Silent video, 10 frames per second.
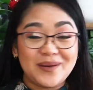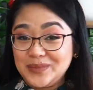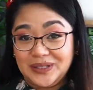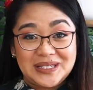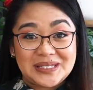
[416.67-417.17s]

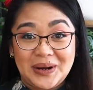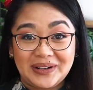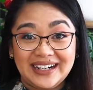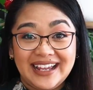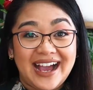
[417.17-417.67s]
I'm really
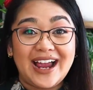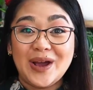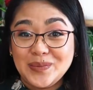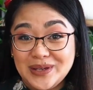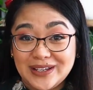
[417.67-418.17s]
sorry. I
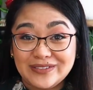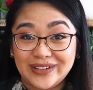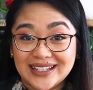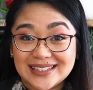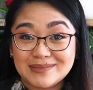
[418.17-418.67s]
hope you can
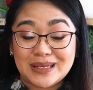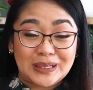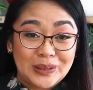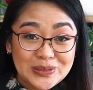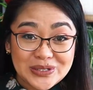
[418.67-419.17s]
find
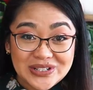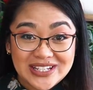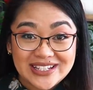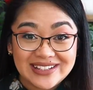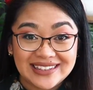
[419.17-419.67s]
something closer
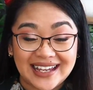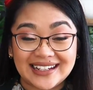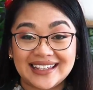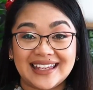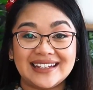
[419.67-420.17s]
to you
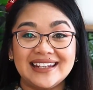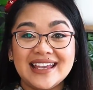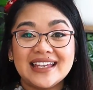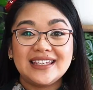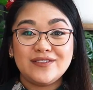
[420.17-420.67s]
that can
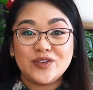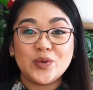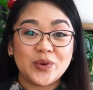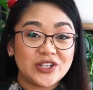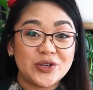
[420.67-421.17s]
give
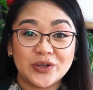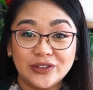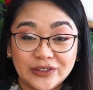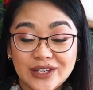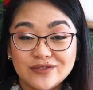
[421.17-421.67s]
you what you're
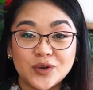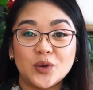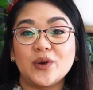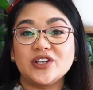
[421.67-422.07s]
looking for,